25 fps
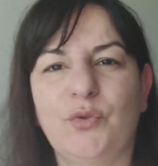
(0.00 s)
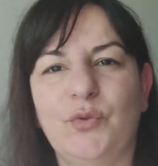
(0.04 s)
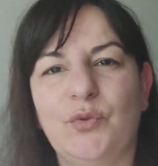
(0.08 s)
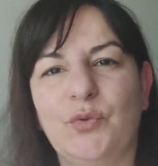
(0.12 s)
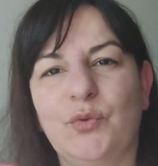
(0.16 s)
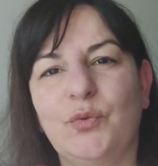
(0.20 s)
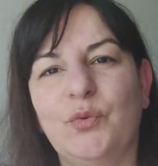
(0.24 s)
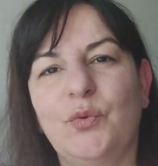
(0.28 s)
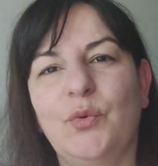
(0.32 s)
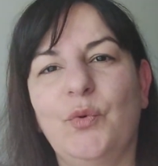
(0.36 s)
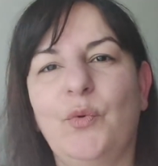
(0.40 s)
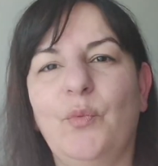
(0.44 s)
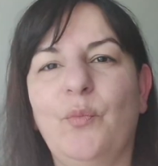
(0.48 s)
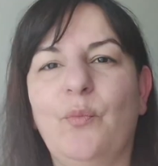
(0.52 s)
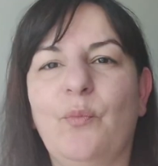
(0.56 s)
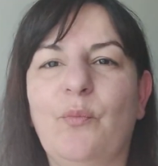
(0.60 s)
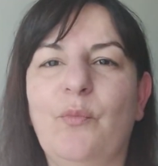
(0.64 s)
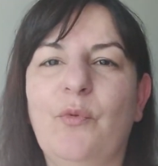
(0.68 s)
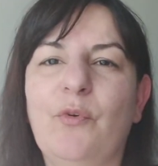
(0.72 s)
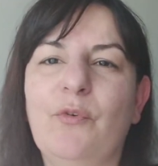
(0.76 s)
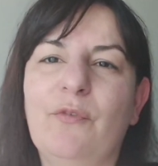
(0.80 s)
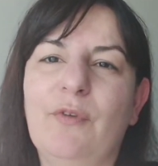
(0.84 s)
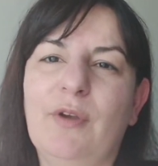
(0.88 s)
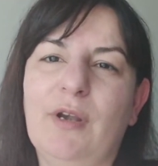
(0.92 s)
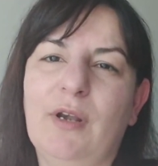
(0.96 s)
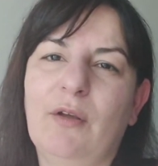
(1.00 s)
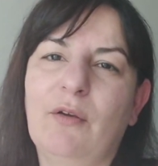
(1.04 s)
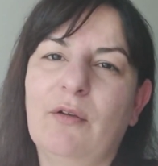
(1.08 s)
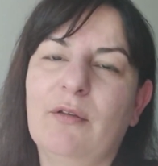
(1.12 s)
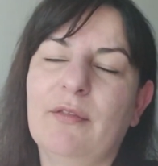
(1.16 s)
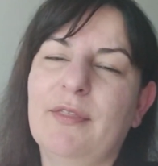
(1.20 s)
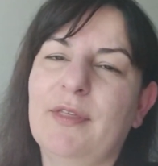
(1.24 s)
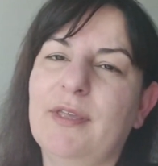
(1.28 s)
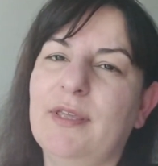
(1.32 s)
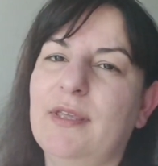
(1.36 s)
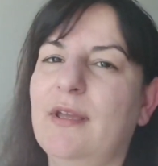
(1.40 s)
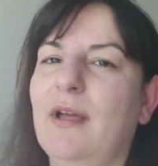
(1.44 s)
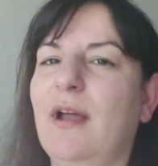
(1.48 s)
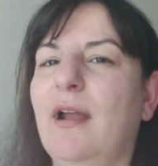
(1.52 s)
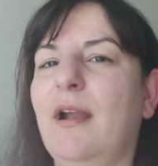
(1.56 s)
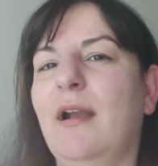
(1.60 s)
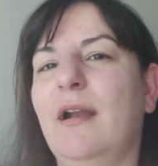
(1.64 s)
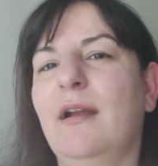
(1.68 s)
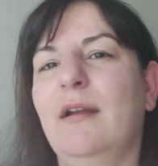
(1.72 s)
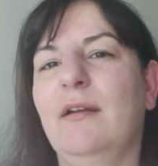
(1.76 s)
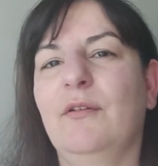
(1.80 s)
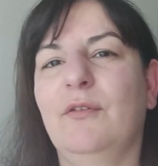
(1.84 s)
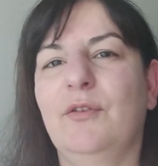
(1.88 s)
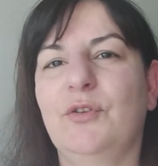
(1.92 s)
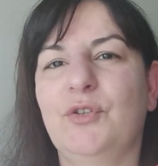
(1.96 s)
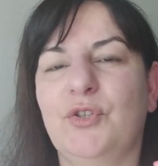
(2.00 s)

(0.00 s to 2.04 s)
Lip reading: to move along the yarn